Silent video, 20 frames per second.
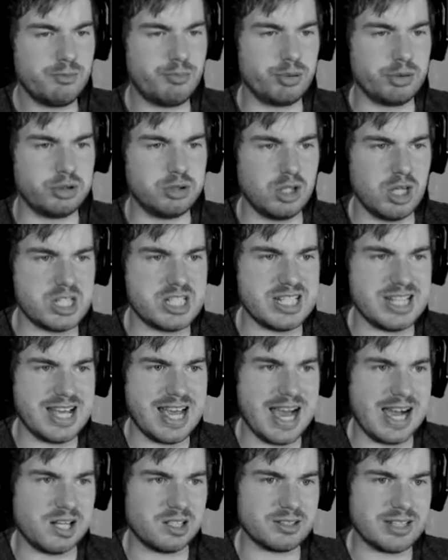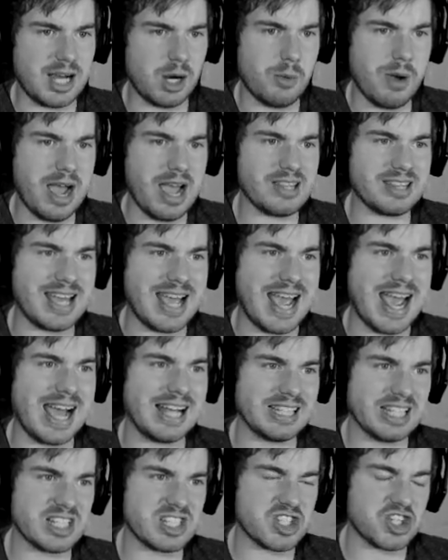Bloody hell. Now, where the
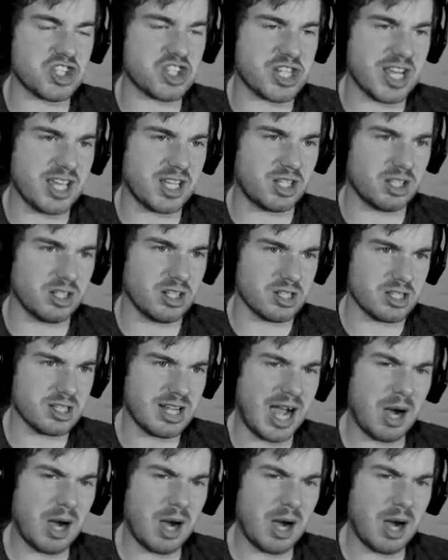hell is this taking us?